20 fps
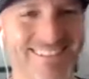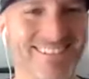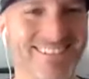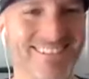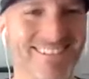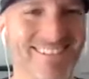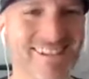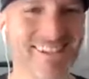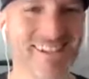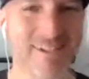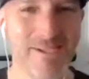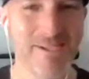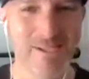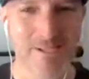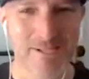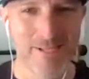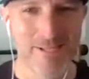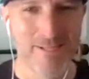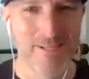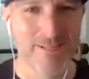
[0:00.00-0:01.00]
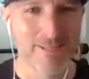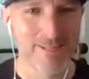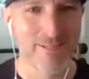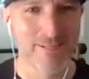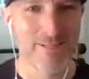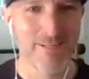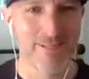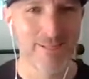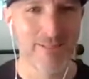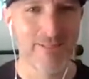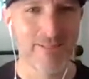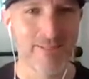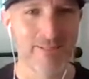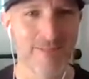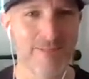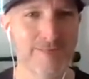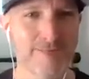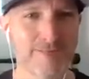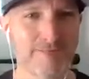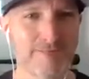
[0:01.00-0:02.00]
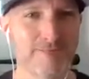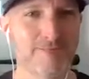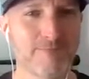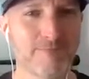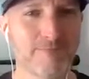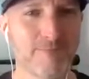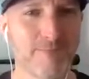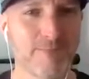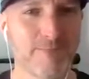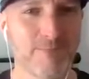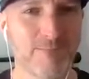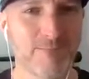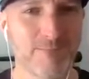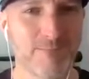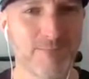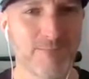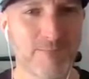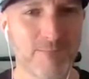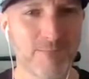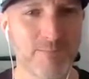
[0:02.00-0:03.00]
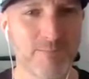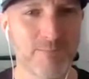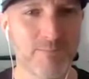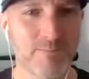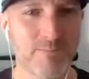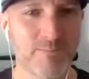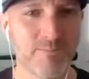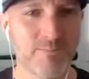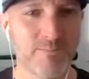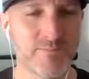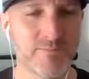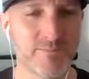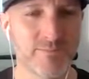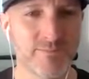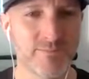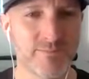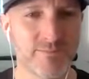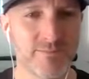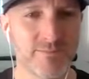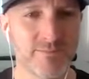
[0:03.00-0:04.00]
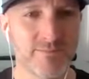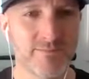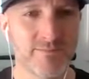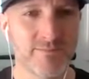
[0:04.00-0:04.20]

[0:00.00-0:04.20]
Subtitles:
The person shown says nothing.